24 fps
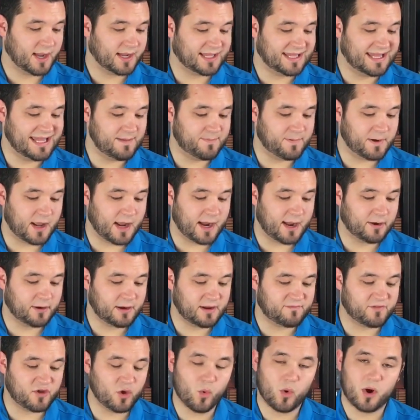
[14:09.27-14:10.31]
Keep an eye out
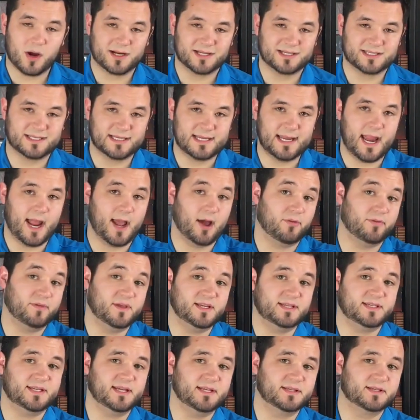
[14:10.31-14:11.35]
if you want to see how
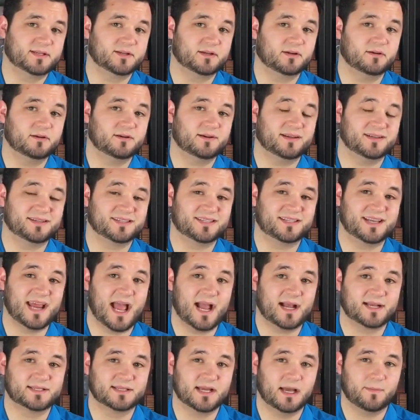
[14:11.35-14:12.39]
this insert
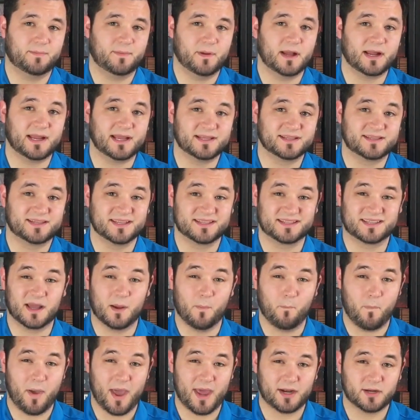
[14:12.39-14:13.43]
stacks up against its
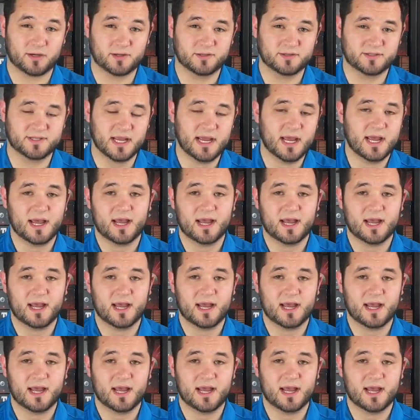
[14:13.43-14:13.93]
competitors.